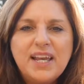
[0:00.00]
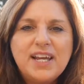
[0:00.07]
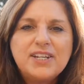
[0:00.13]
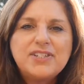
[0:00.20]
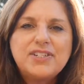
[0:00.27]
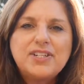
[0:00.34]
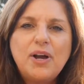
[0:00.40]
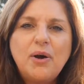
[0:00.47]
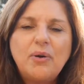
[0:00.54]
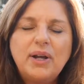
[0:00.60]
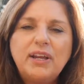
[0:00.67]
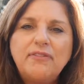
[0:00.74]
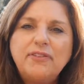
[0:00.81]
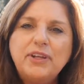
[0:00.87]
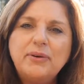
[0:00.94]
So
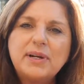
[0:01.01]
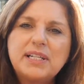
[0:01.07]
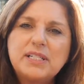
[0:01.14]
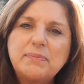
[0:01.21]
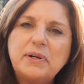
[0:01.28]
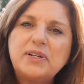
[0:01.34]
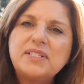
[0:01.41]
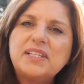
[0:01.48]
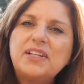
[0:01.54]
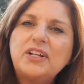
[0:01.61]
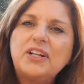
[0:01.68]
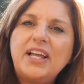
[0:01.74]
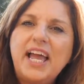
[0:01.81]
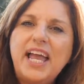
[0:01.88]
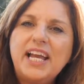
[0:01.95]
if you experience a
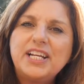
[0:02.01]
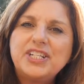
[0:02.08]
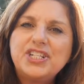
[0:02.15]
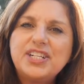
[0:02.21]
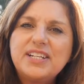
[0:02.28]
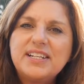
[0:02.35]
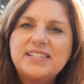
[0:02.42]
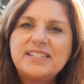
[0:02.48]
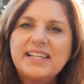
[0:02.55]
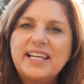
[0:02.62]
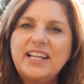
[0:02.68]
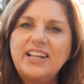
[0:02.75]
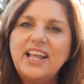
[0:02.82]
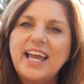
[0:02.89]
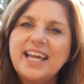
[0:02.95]
little anxious,
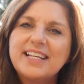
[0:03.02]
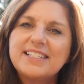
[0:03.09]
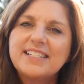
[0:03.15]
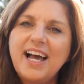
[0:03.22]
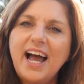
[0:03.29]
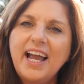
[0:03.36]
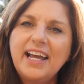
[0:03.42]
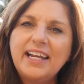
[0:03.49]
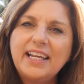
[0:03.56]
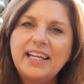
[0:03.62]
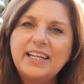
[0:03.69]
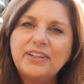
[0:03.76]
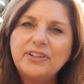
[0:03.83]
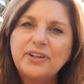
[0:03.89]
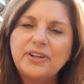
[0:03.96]
little
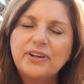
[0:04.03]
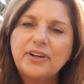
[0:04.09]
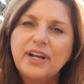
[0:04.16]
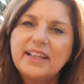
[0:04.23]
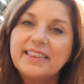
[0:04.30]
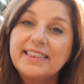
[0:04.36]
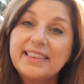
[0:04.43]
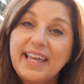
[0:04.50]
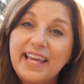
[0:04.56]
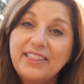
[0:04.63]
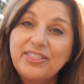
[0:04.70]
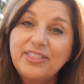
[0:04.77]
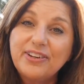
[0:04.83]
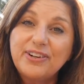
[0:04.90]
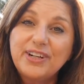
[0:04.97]
anxiety in your late
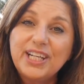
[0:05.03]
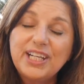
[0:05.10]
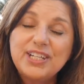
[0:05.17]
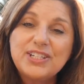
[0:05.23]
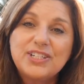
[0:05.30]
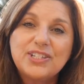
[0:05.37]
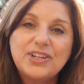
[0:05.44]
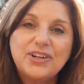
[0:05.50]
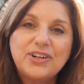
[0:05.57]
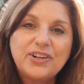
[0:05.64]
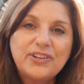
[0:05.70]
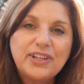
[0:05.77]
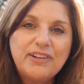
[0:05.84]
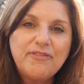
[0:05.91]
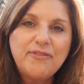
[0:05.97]
30s,
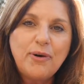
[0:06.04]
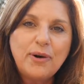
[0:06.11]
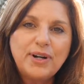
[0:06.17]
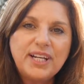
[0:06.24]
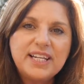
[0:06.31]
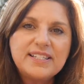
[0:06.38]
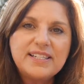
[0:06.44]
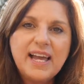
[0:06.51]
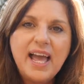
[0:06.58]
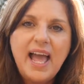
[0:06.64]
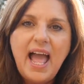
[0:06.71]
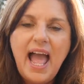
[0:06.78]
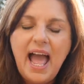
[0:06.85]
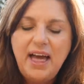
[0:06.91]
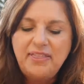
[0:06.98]
early 40s,
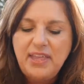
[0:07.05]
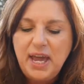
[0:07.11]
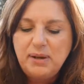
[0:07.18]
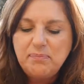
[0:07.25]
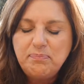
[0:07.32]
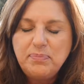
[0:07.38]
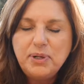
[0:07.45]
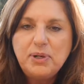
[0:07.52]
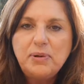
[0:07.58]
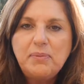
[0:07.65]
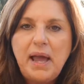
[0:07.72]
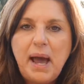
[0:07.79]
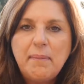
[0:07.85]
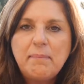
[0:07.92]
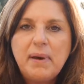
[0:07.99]
and then boom,
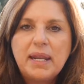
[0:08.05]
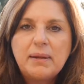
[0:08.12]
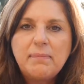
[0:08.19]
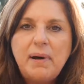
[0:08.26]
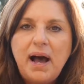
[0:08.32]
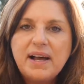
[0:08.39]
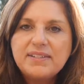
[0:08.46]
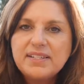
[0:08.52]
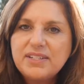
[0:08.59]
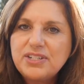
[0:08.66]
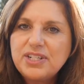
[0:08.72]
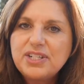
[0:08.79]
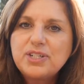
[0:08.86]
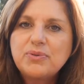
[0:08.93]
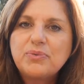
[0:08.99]
at menopause it
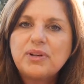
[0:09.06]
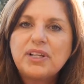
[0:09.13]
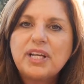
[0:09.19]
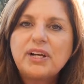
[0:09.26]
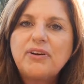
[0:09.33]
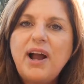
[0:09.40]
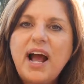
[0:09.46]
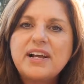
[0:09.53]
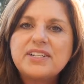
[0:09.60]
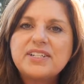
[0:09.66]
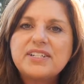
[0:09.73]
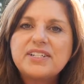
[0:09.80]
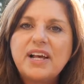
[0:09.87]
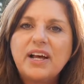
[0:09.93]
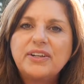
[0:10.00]
just really
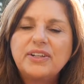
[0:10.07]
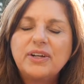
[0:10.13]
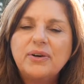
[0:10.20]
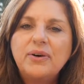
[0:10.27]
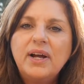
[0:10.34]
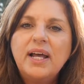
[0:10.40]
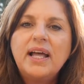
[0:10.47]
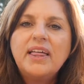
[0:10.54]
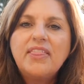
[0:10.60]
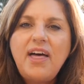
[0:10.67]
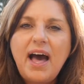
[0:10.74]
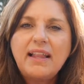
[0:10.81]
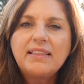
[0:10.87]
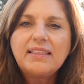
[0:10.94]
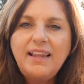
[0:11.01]
crashes on you,
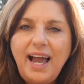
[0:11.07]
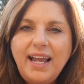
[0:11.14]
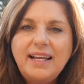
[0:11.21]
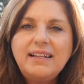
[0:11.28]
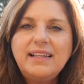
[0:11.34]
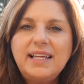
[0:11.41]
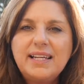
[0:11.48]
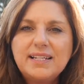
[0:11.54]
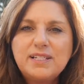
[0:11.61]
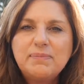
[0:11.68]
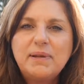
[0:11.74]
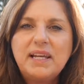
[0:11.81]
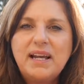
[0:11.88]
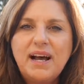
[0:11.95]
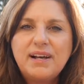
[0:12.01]
that likely is
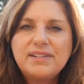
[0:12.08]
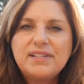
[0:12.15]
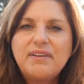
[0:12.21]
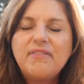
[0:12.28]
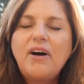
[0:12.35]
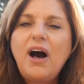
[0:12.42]
because of